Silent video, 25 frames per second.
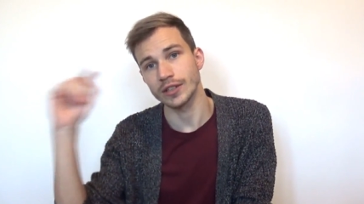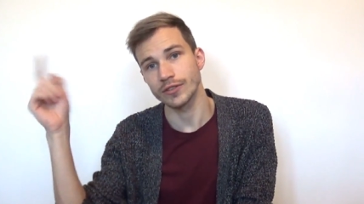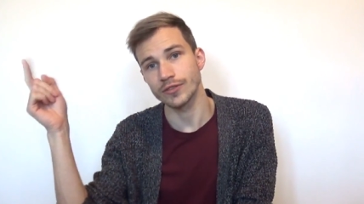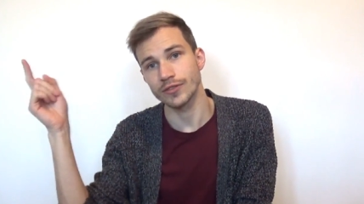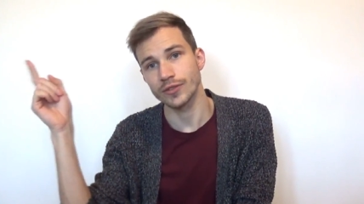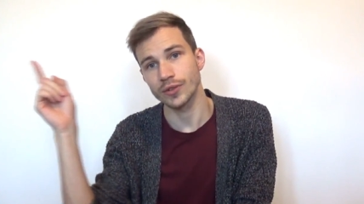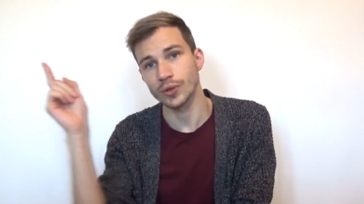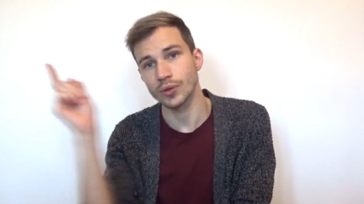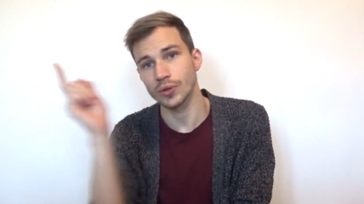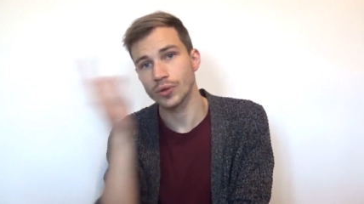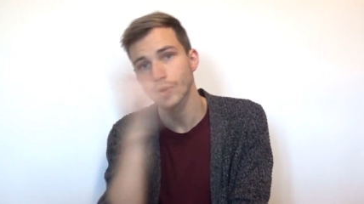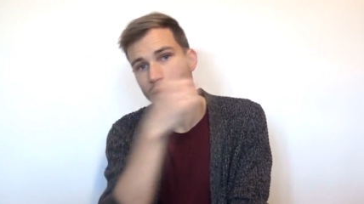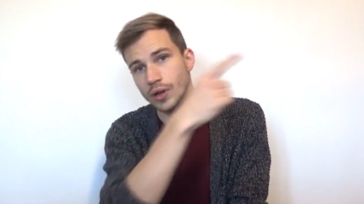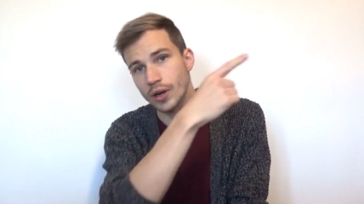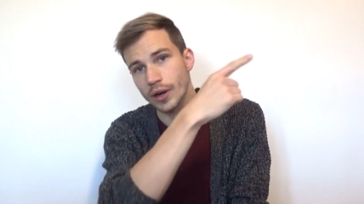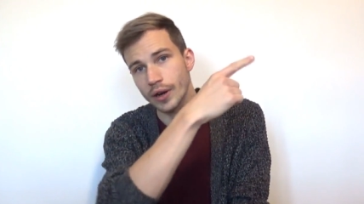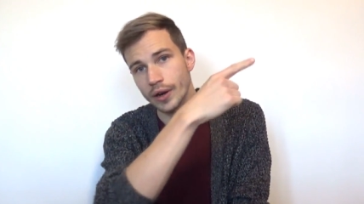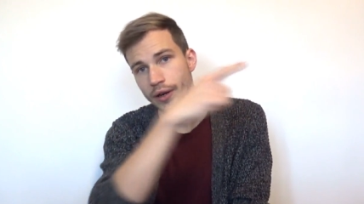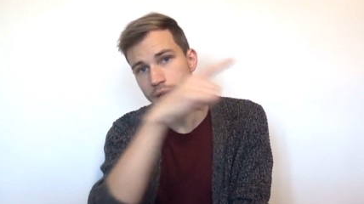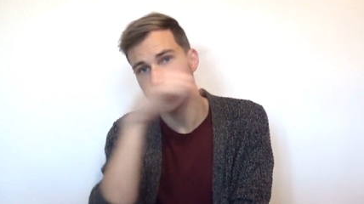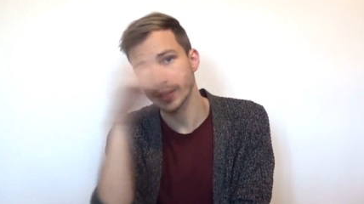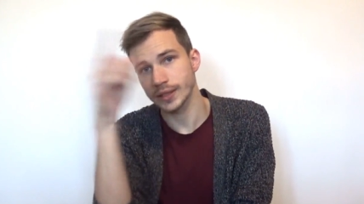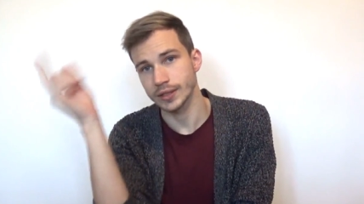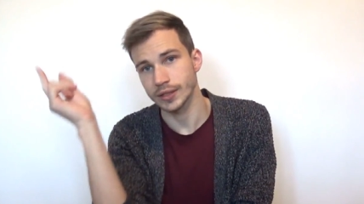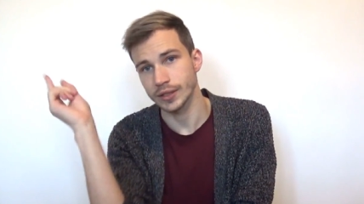info
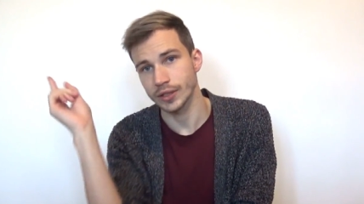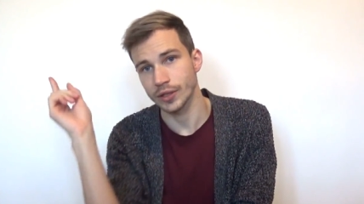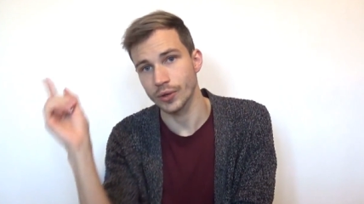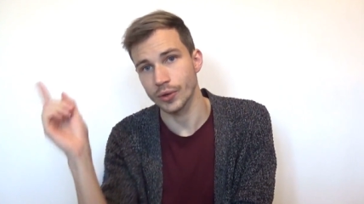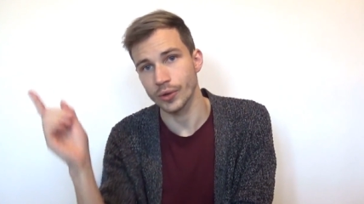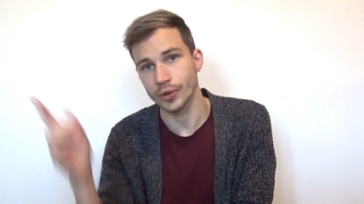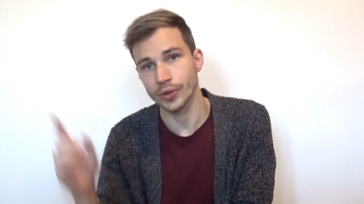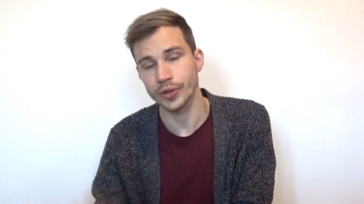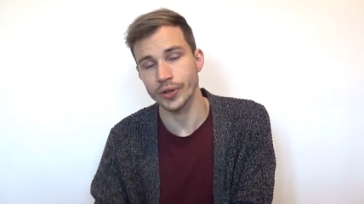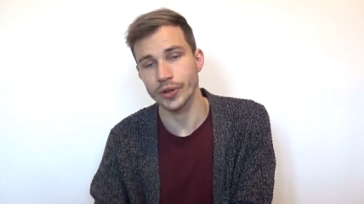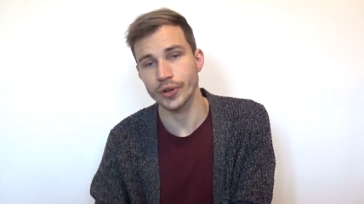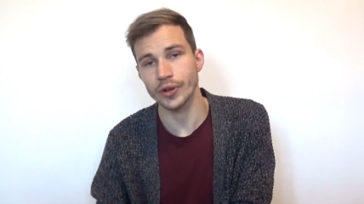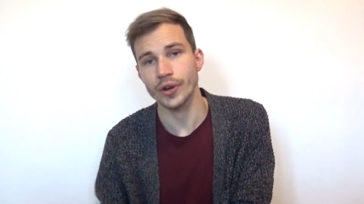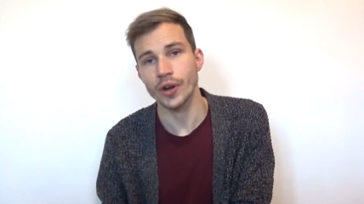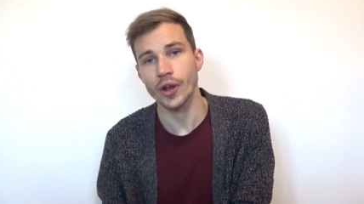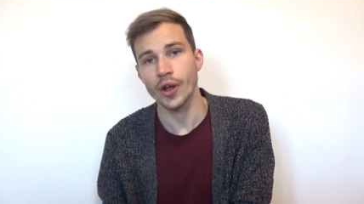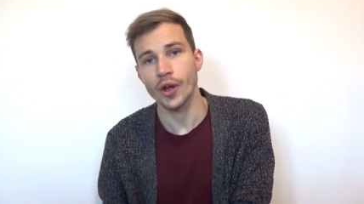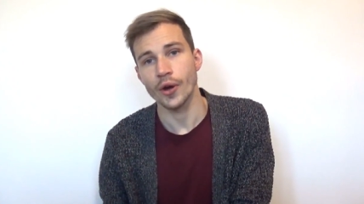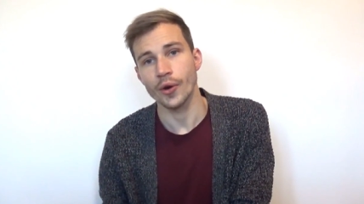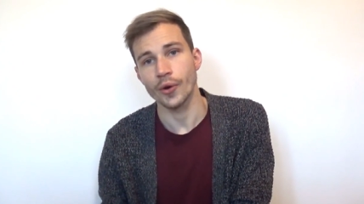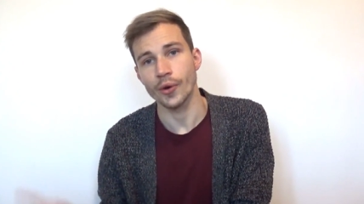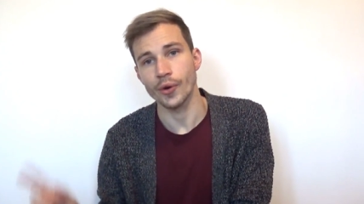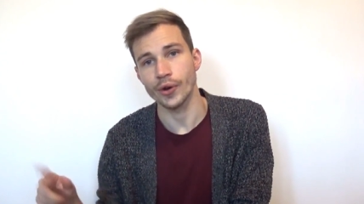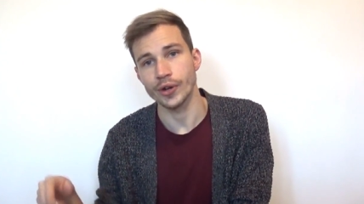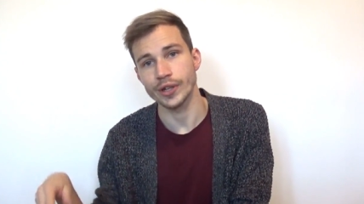card in the corner
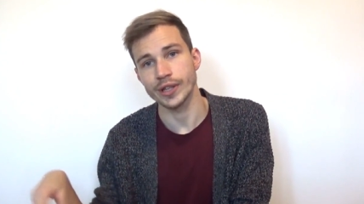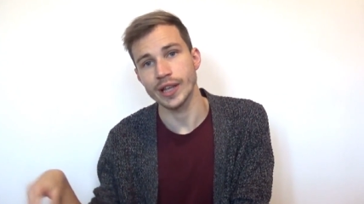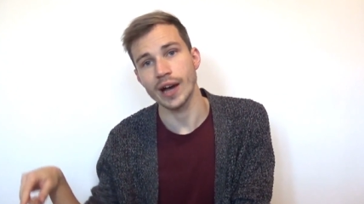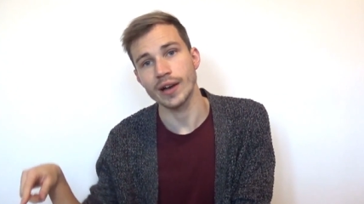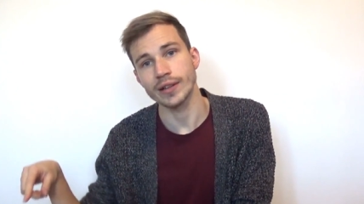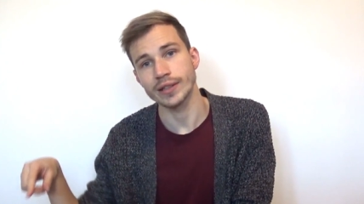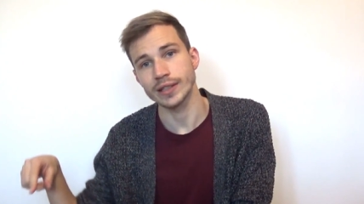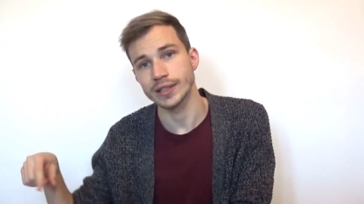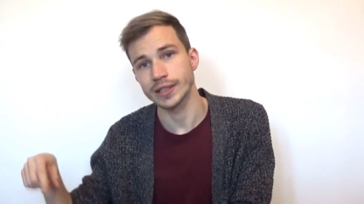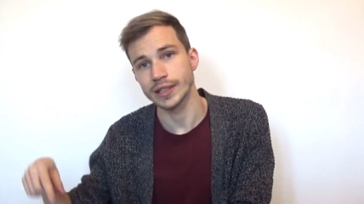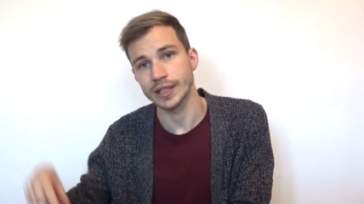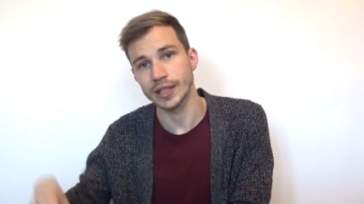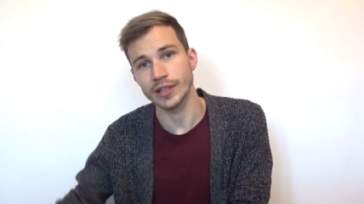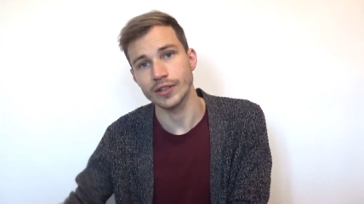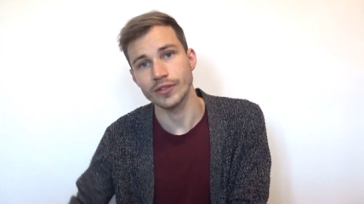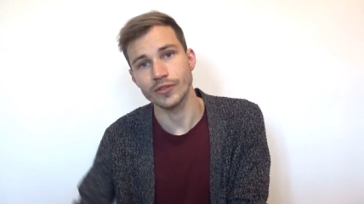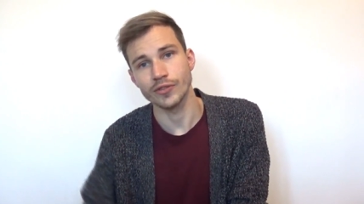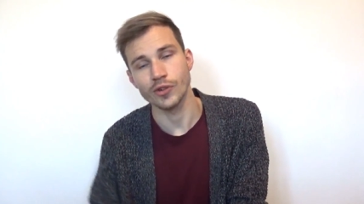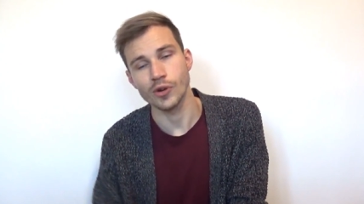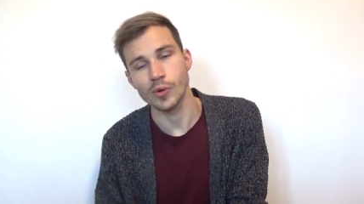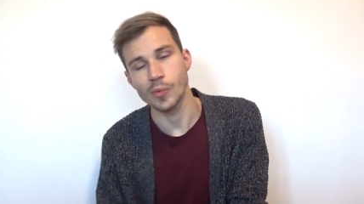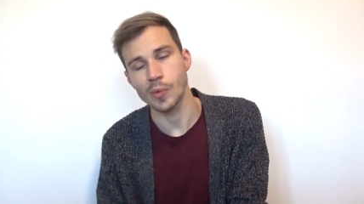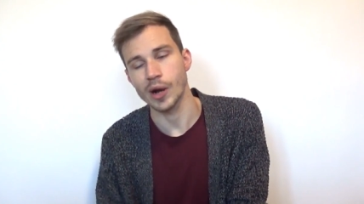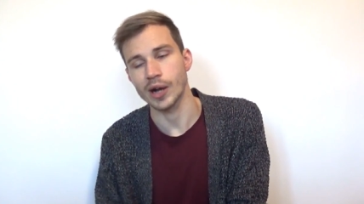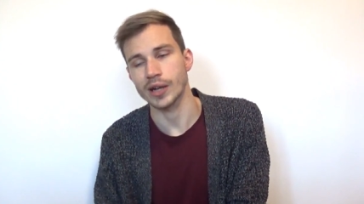or down in the
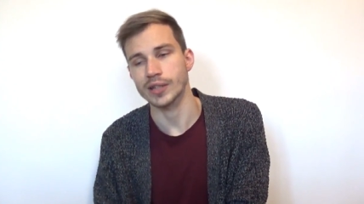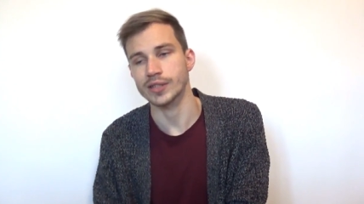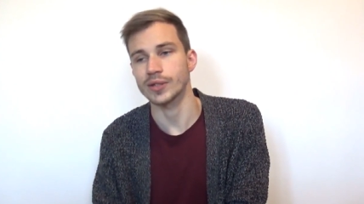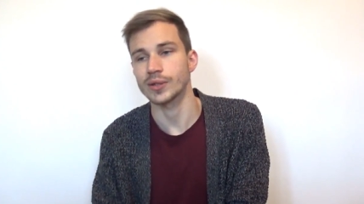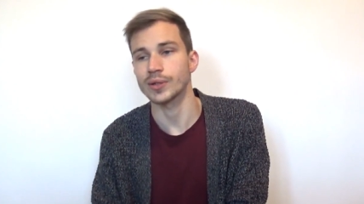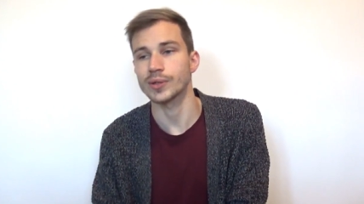info box.